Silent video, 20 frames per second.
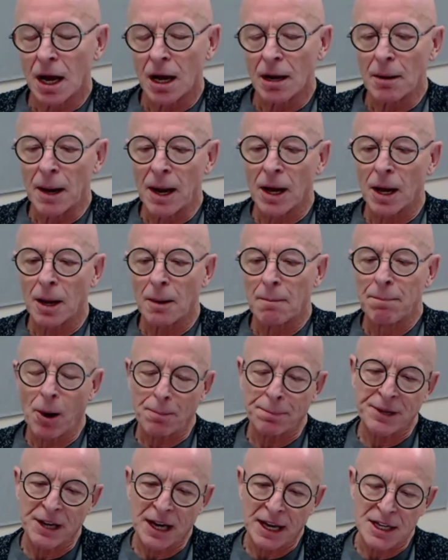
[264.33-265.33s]
uh,
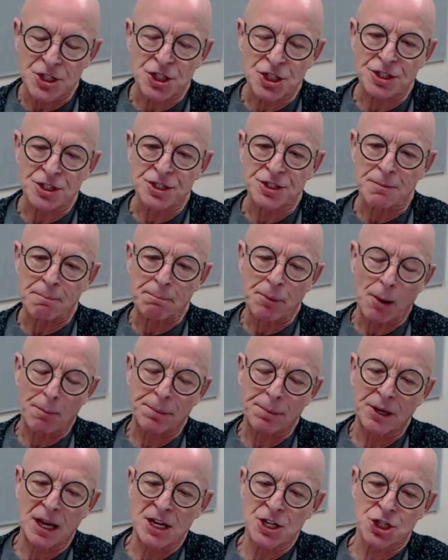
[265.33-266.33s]
populations and
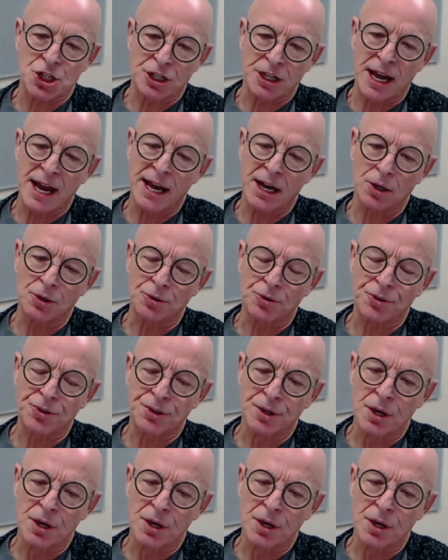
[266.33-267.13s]
population health.